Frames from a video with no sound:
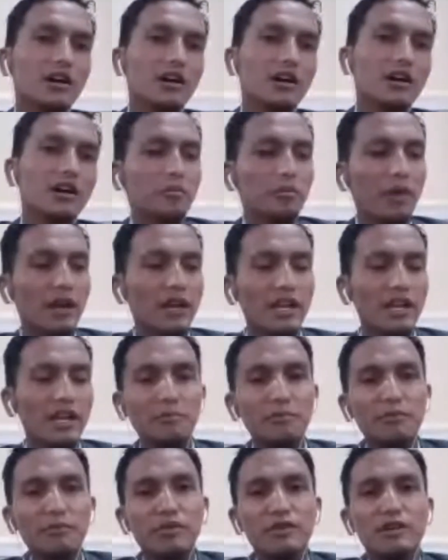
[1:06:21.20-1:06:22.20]
Madam
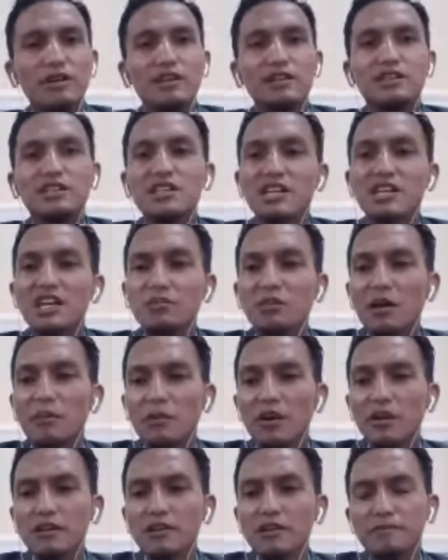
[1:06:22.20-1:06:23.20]
TK
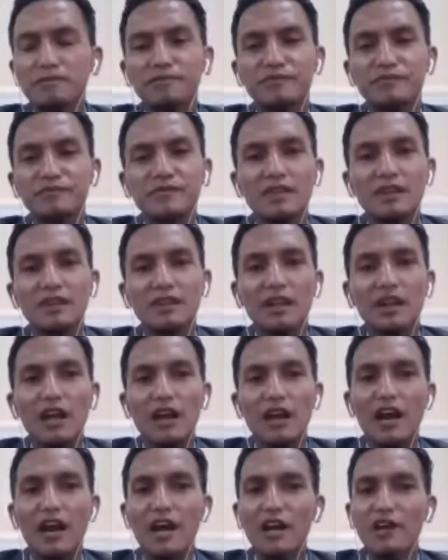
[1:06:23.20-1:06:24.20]
Baman,
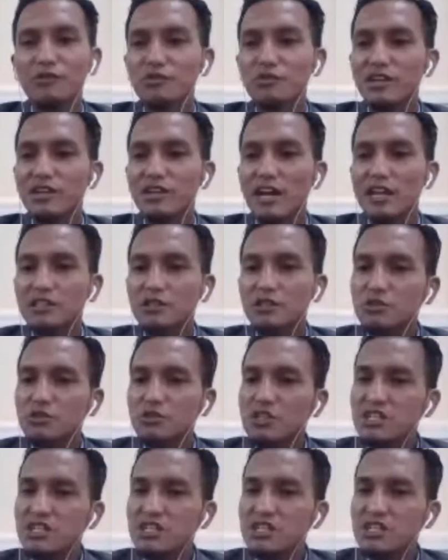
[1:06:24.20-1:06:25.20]
I would like to say
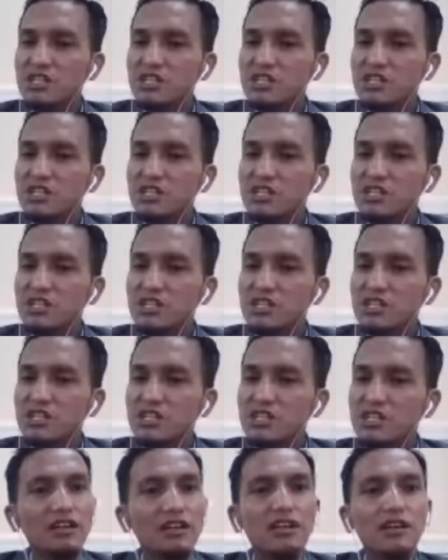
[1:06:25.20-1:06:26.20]
something.
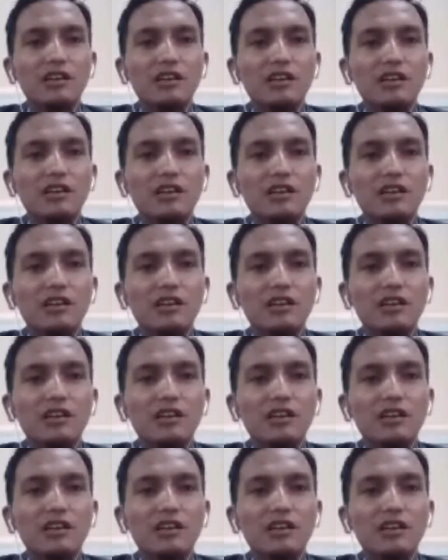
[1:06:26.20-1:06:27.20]
I want
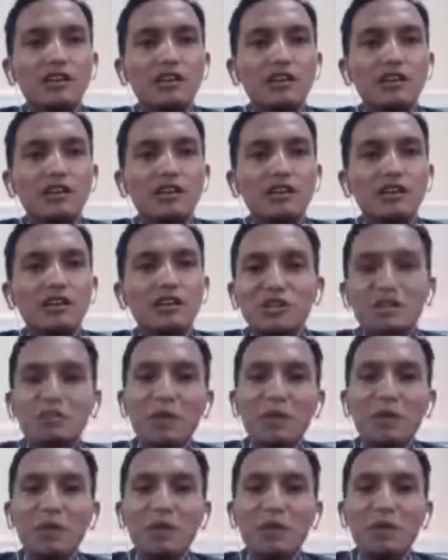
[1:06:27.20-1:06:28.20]
you to
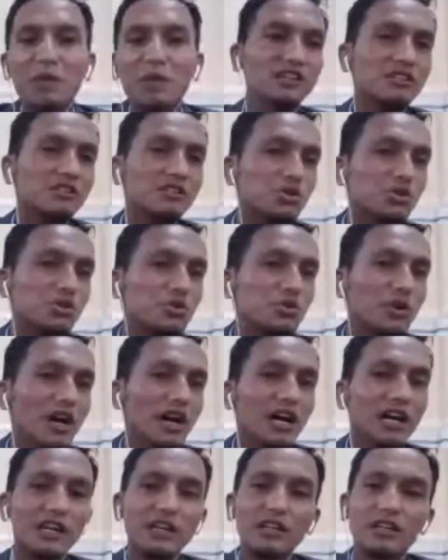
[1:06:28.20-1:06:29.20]
remember this. You
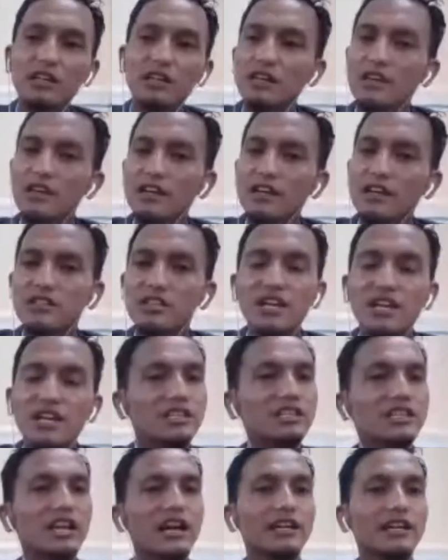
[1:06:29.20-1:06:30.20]
are
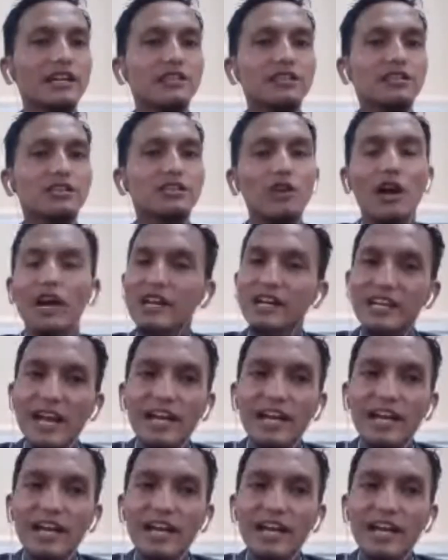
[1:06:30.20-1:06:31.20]
like
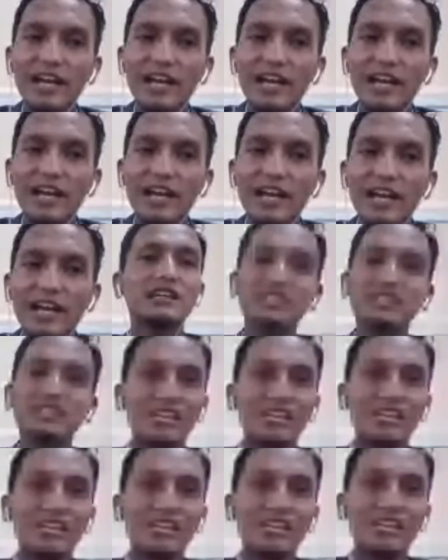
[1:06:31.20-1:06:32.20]
a candle in the
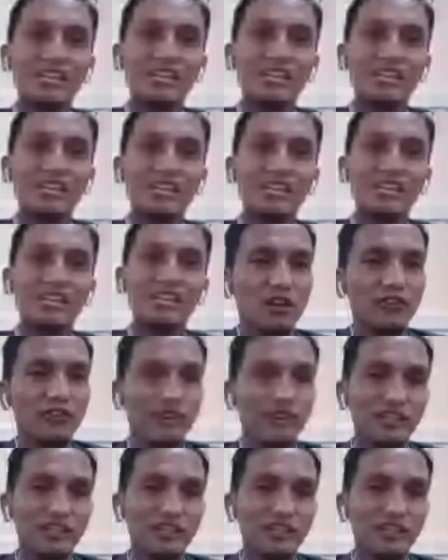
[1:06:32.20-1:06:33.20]
darkness for all of
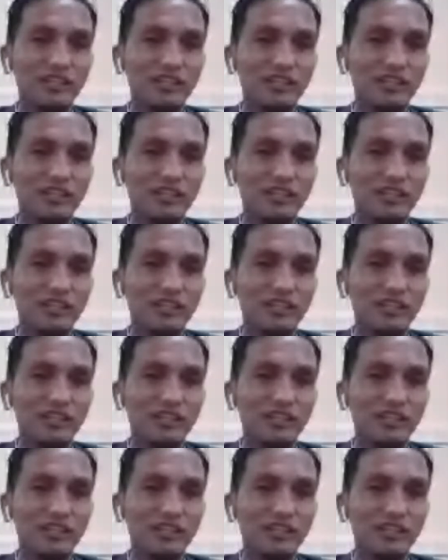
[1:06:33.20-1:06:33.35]
us.